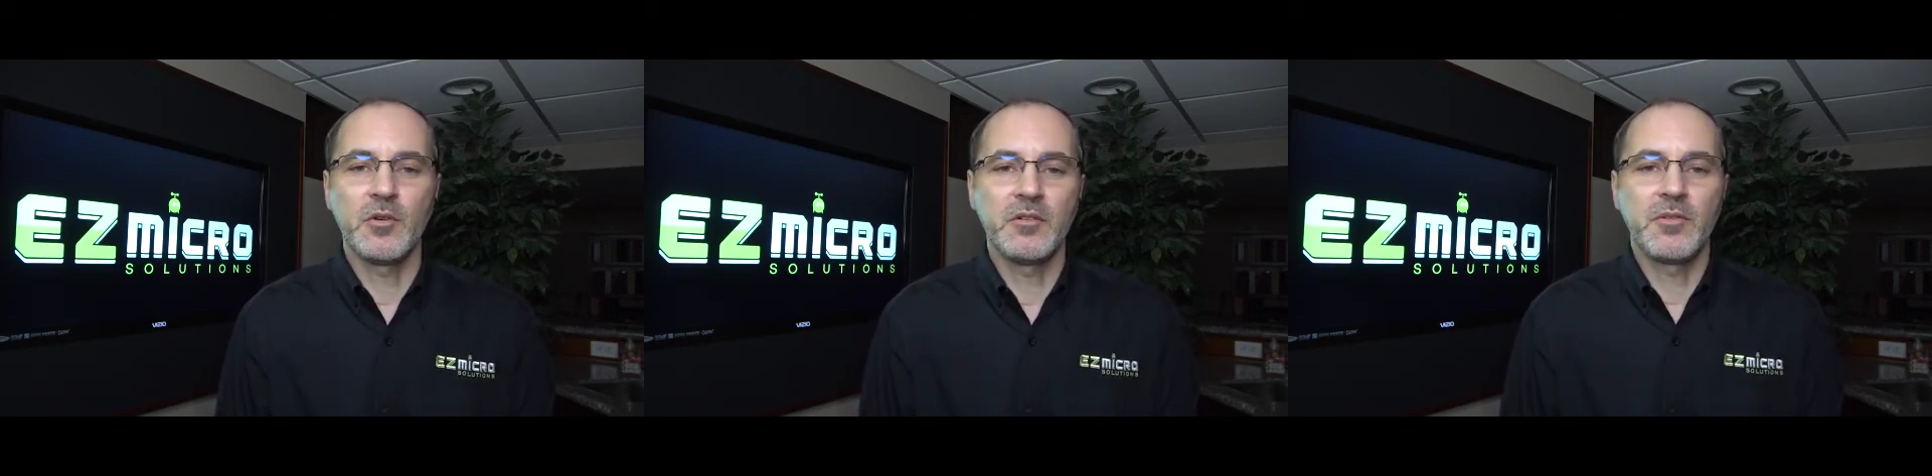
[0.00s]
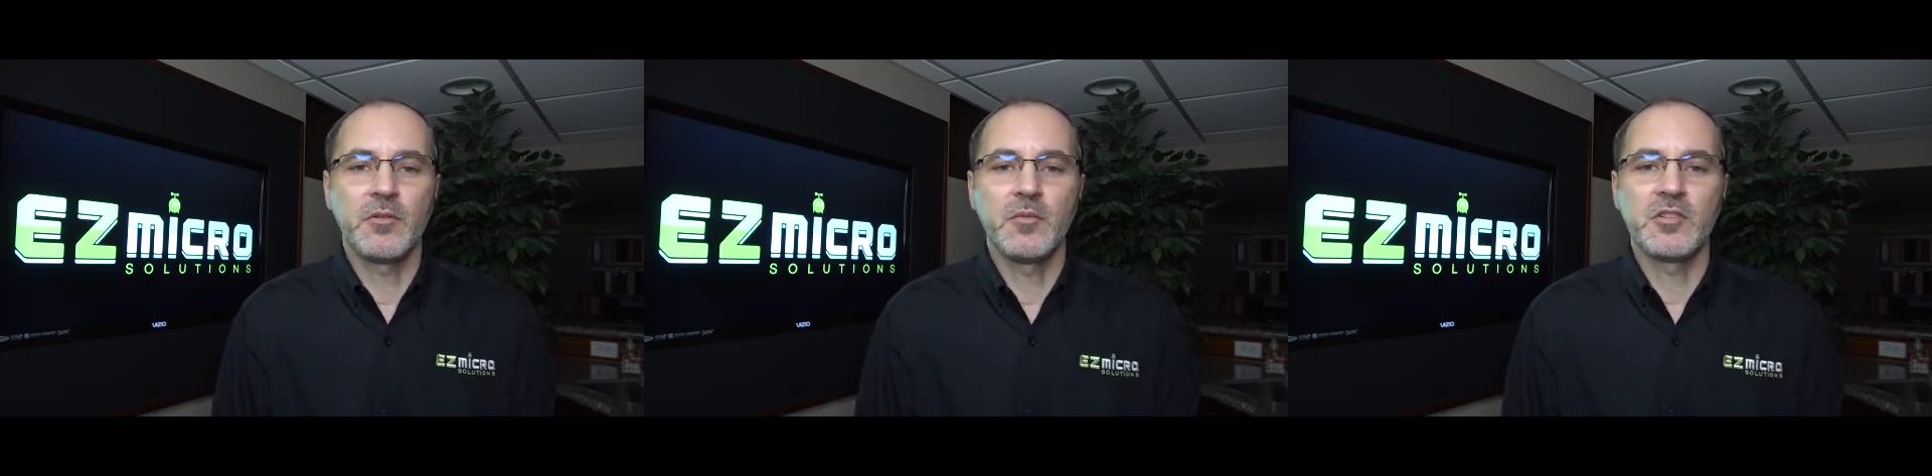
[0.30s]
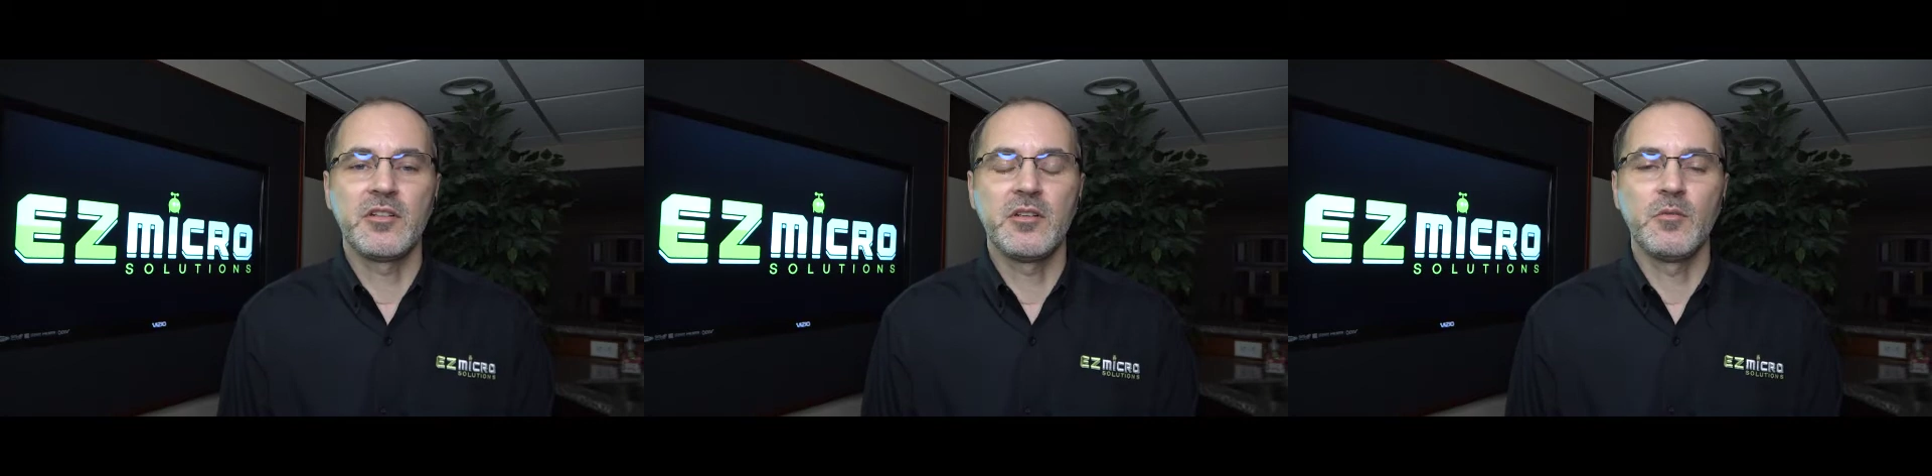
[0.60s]
What if their
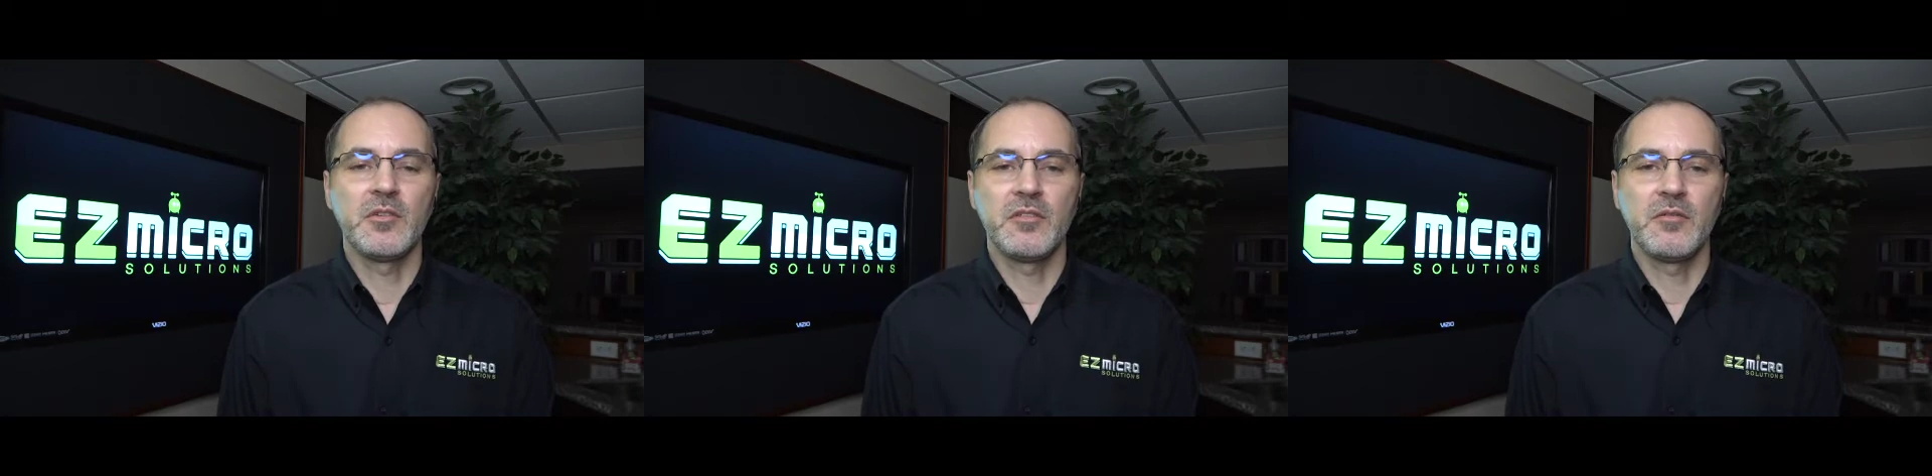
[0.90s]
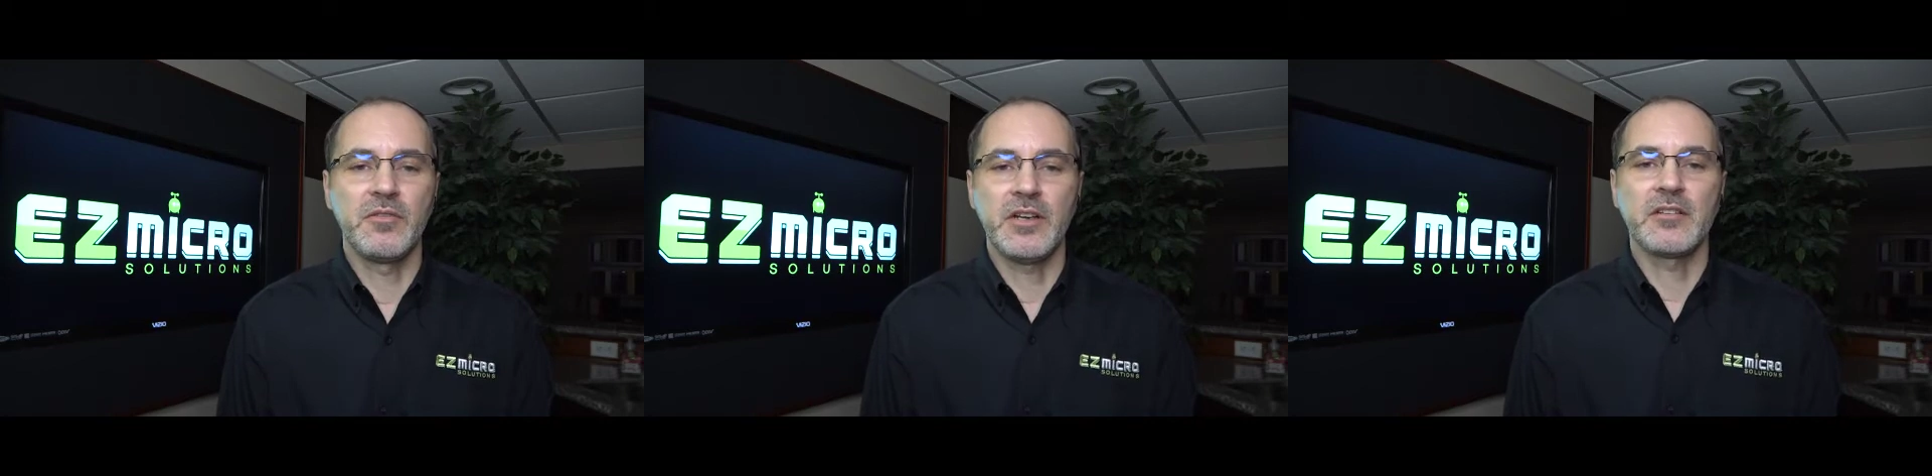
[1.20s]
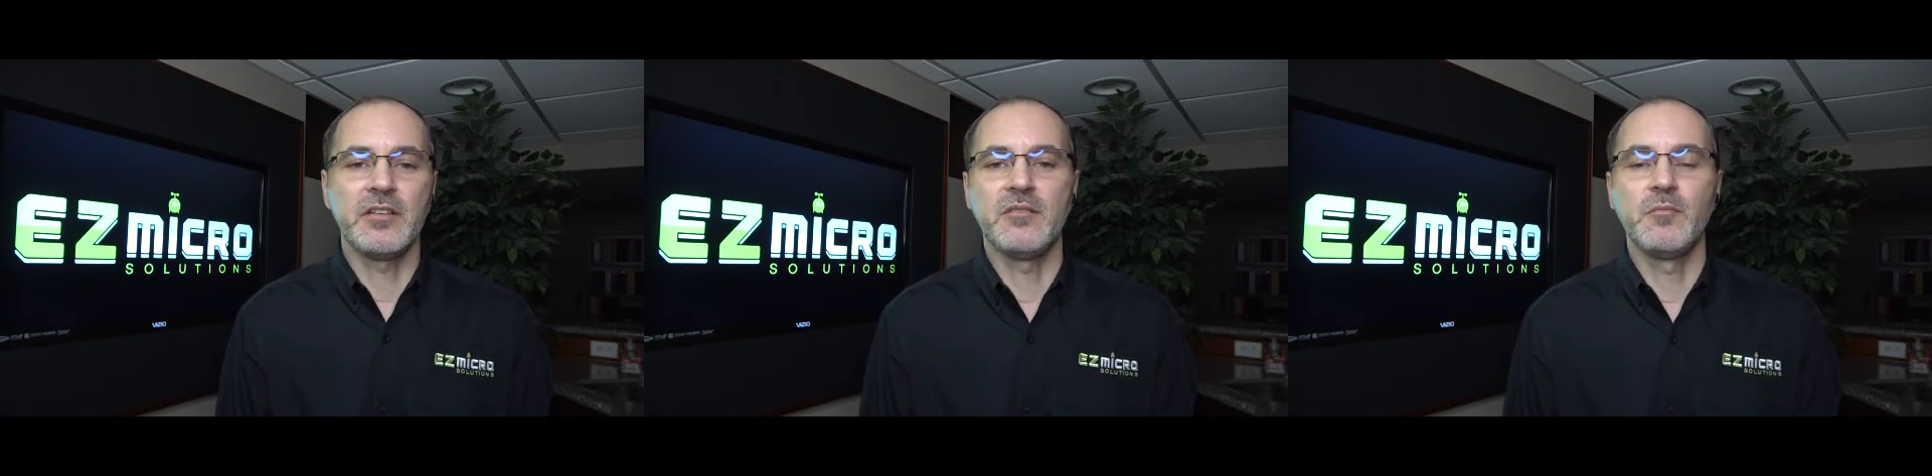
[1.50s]
machine was
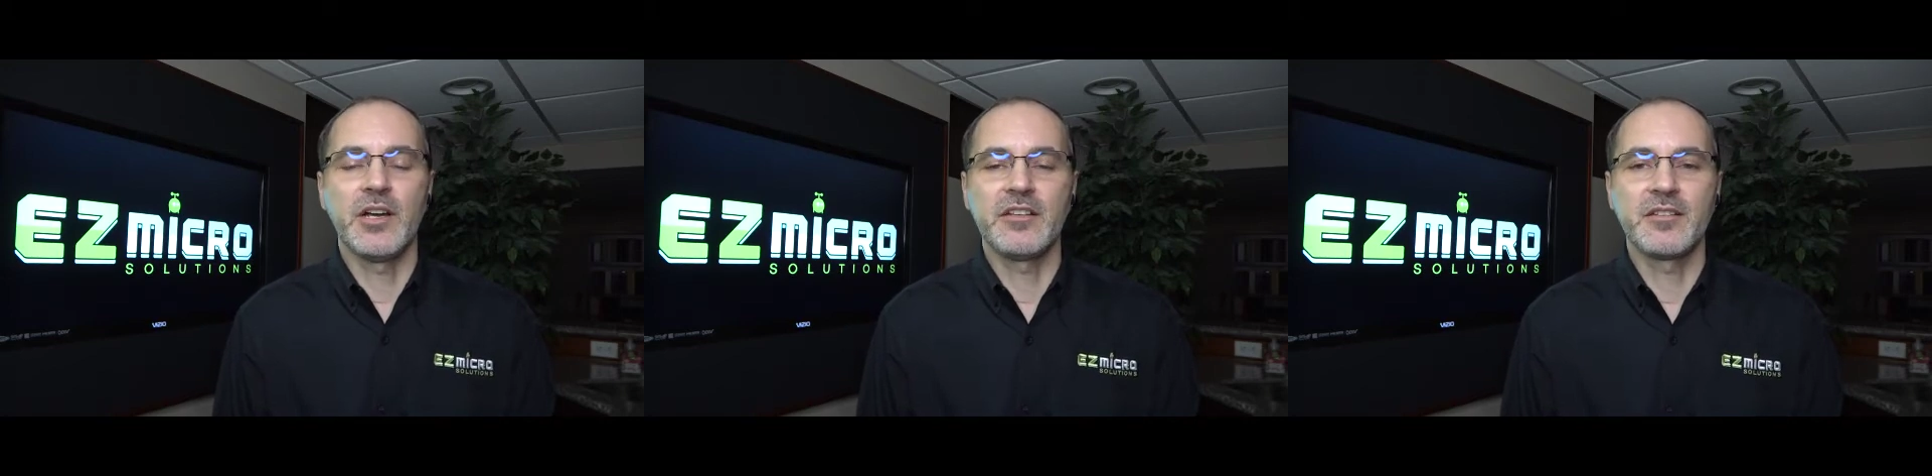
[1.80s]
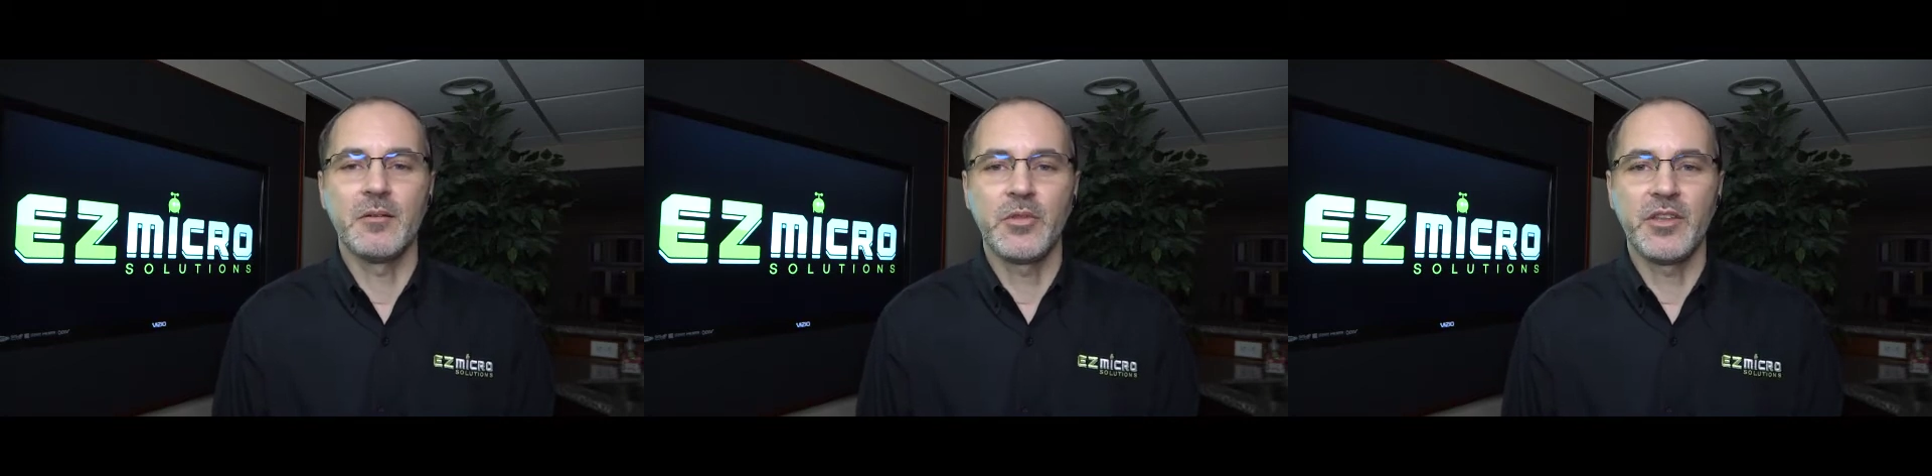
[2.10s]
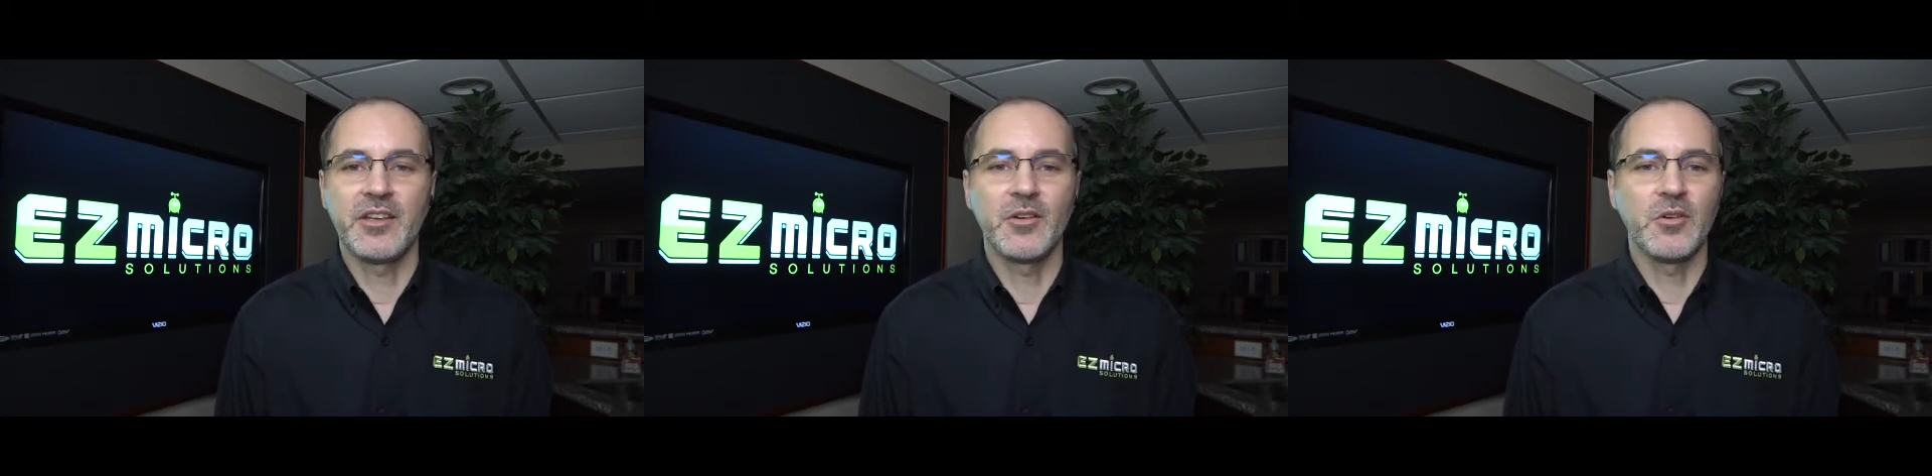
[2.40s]
infected by something,